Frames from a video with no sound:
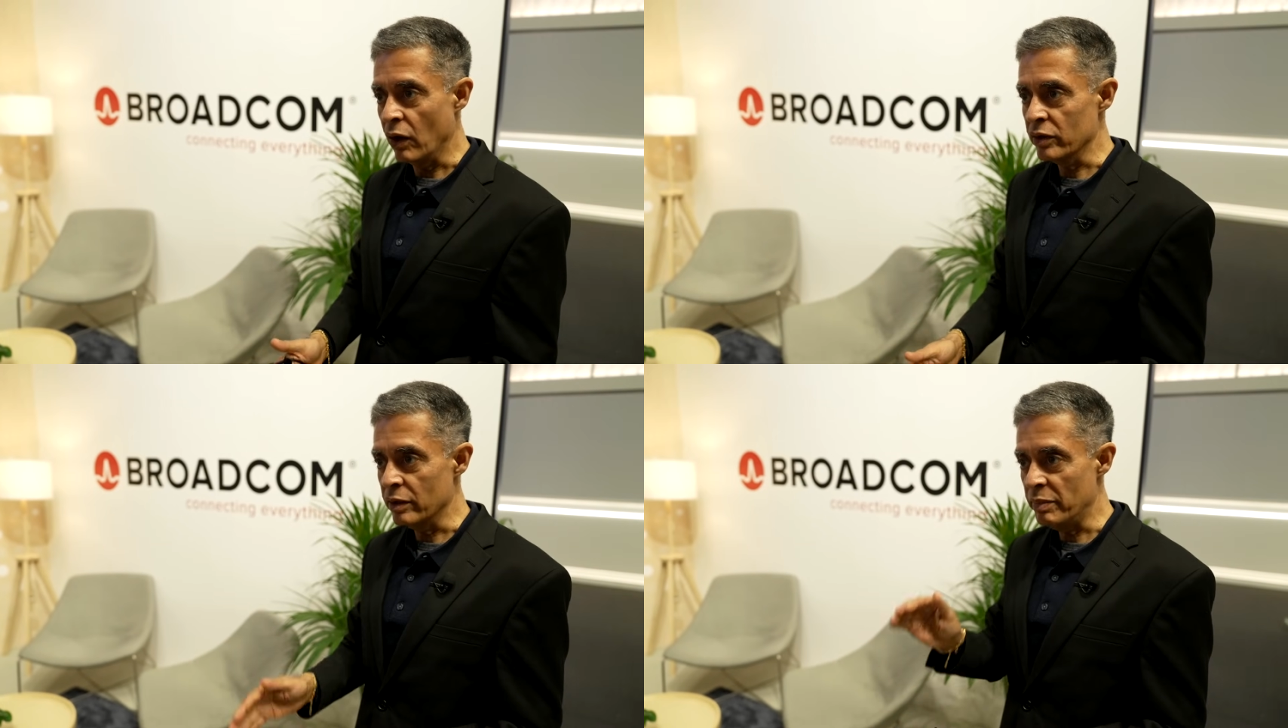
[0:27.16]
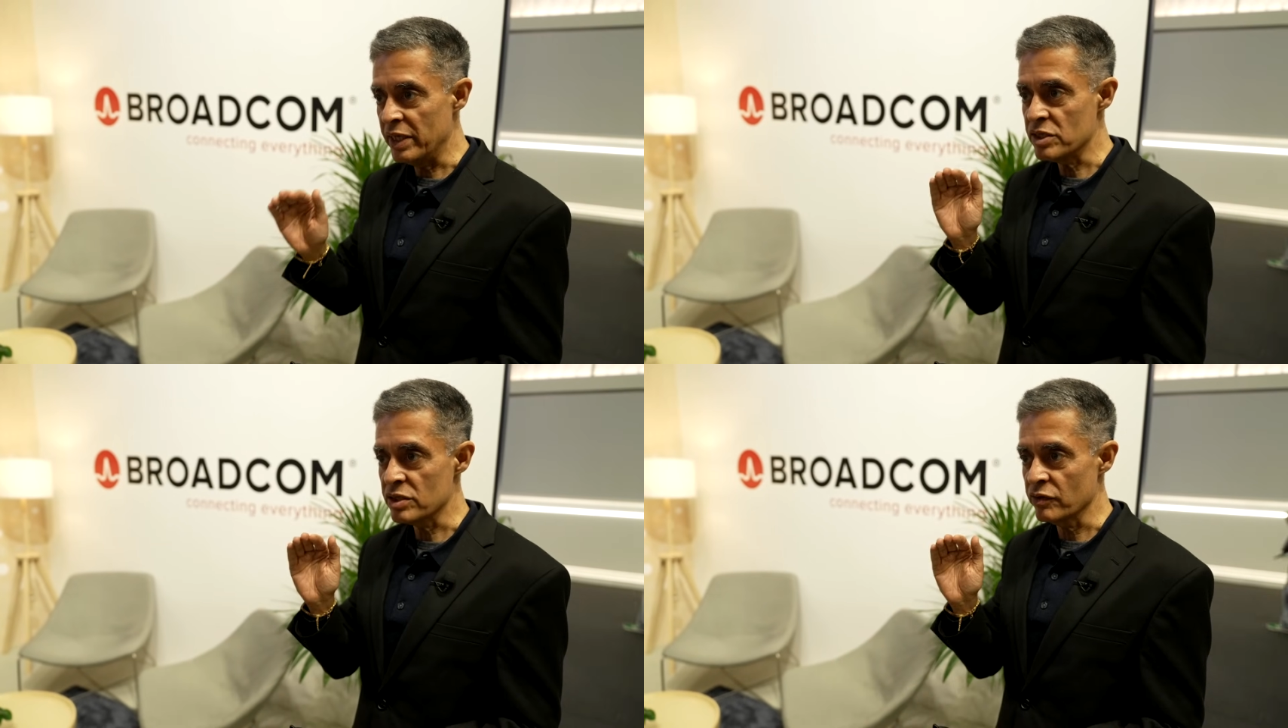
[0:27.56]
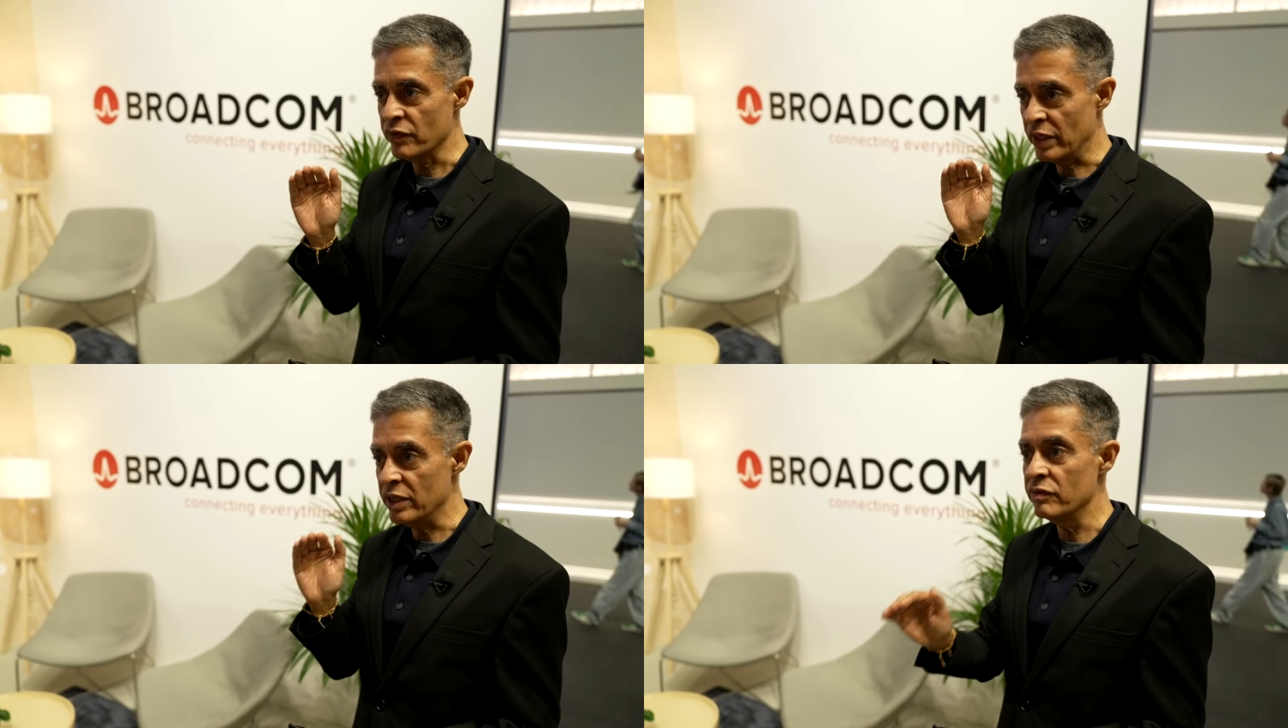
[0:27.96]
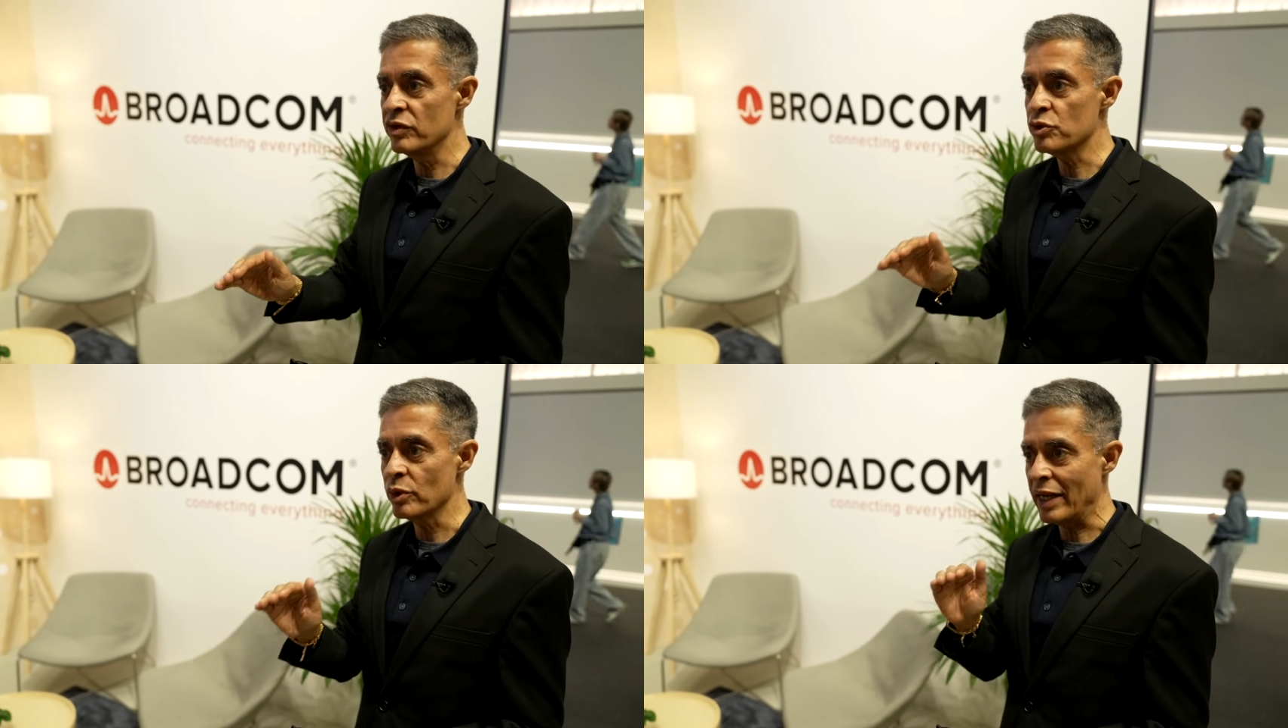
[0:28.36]
on the basis of
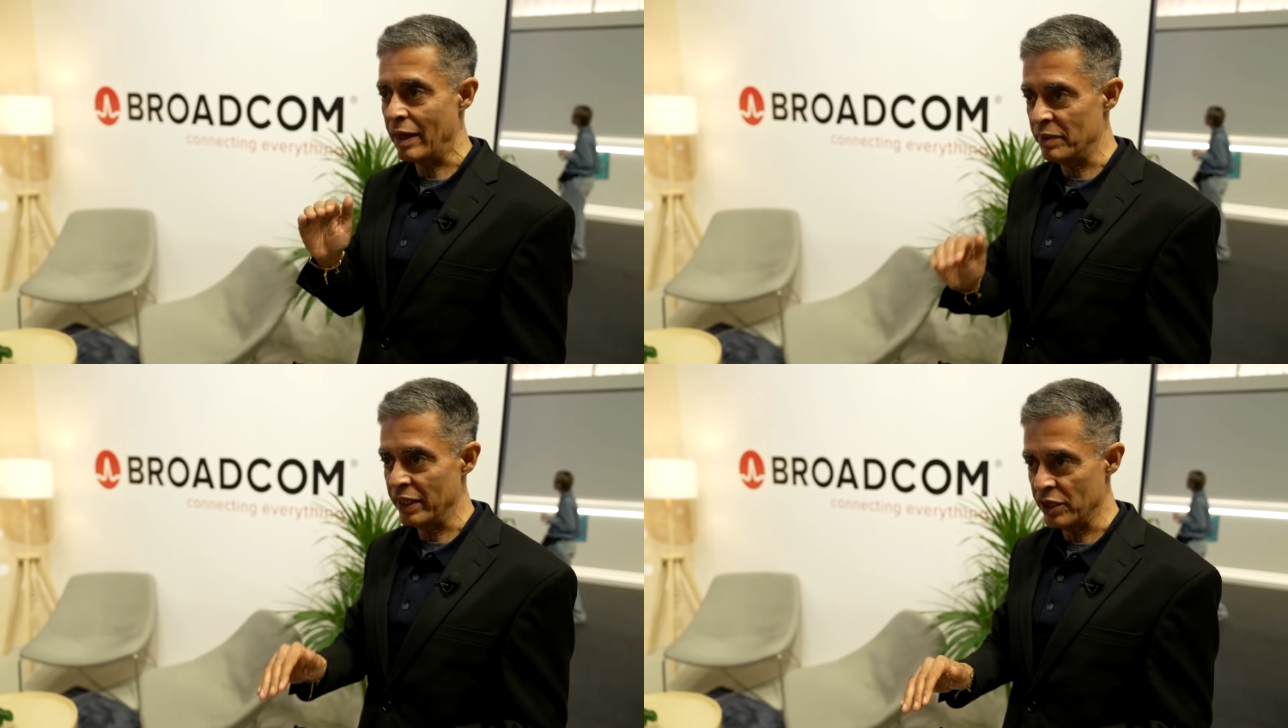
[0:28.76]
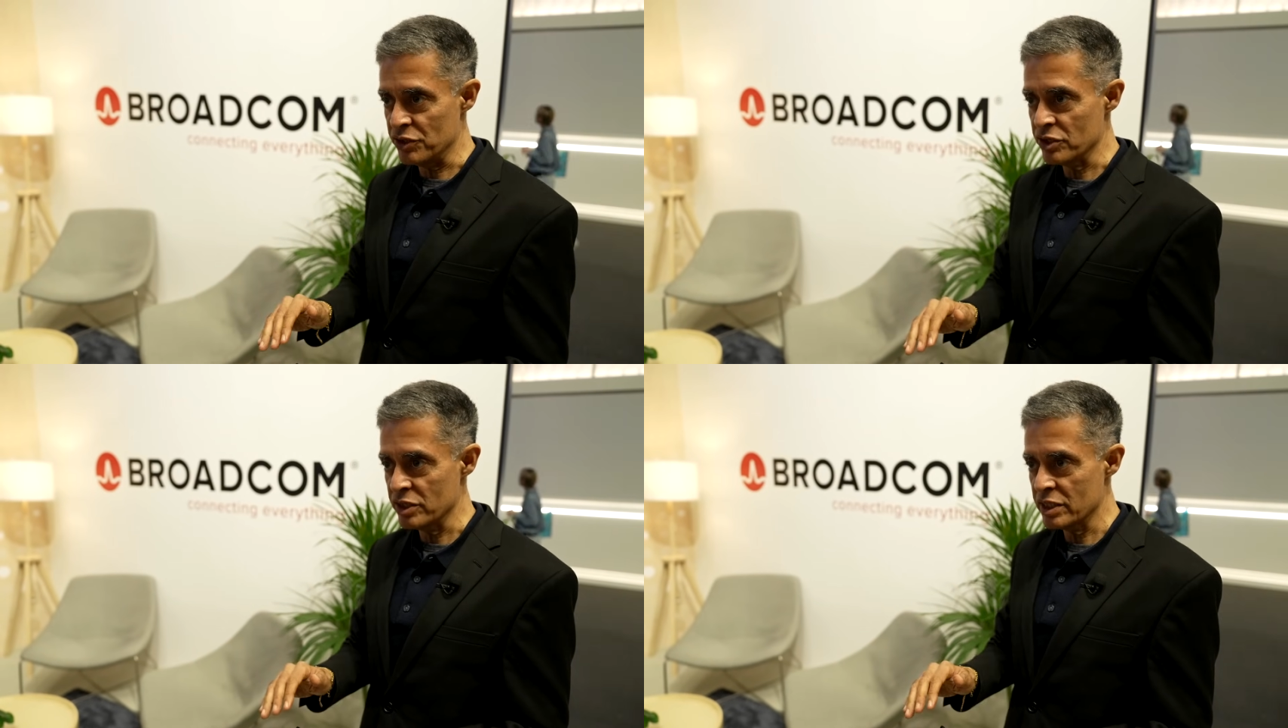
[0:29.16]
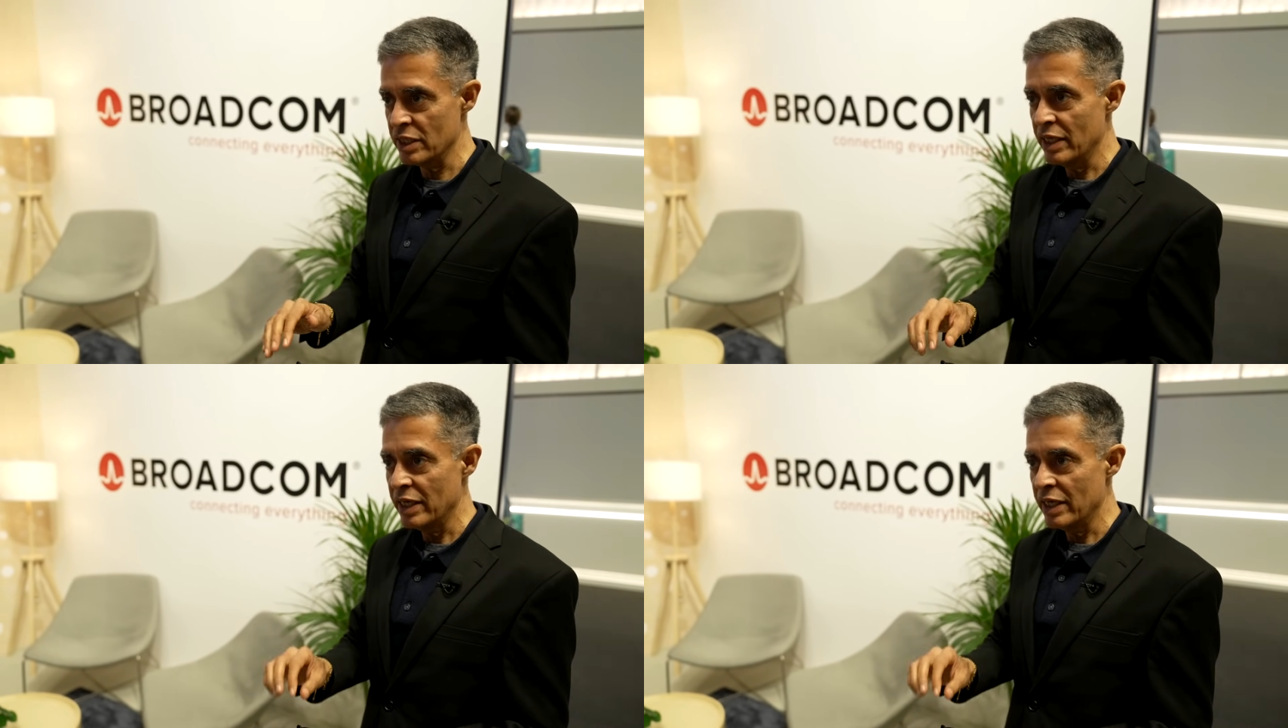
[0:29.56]
individual applications.